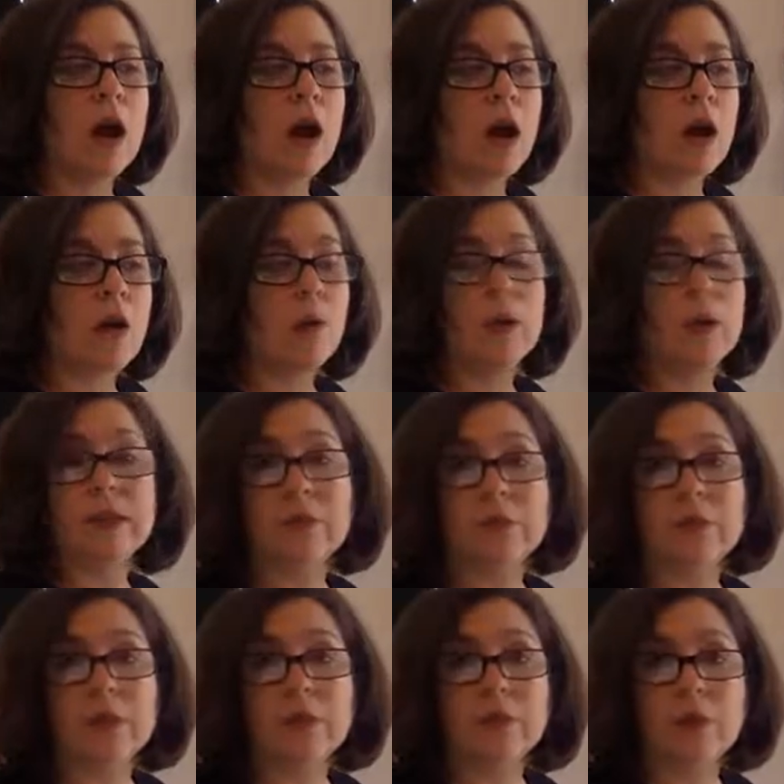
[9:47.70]
when
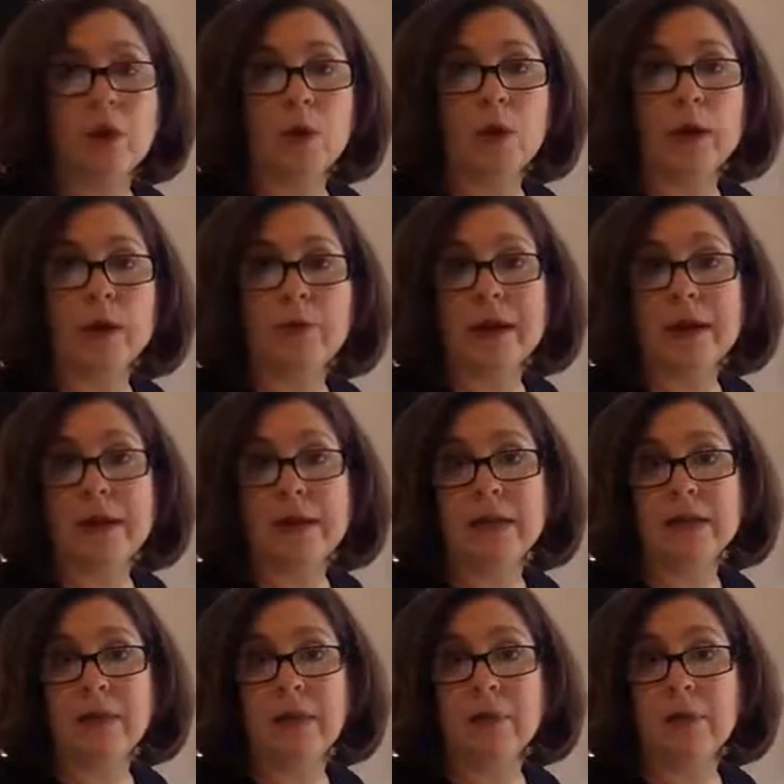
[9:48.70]
something broke and may need
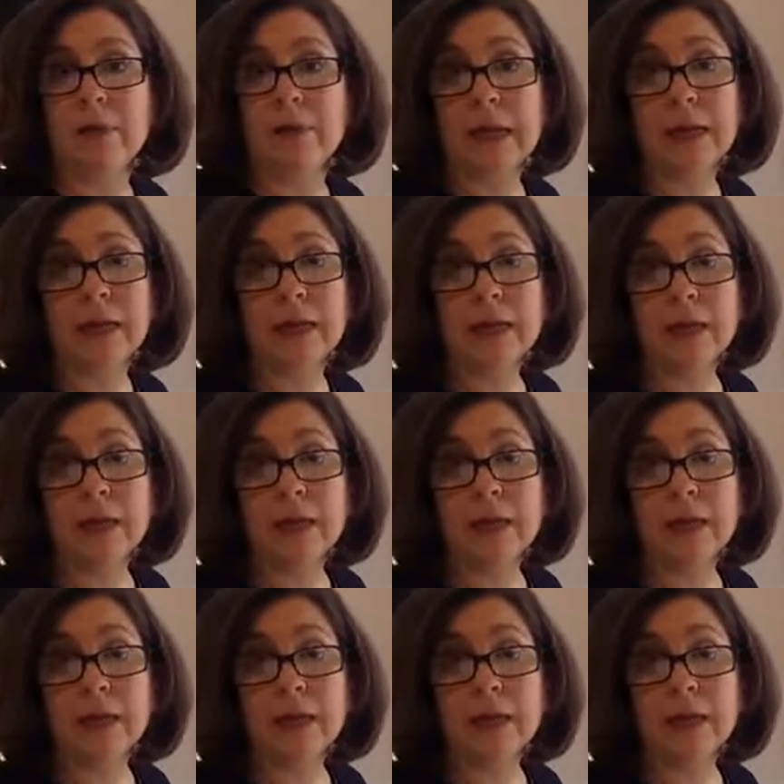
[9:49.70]
to get replaced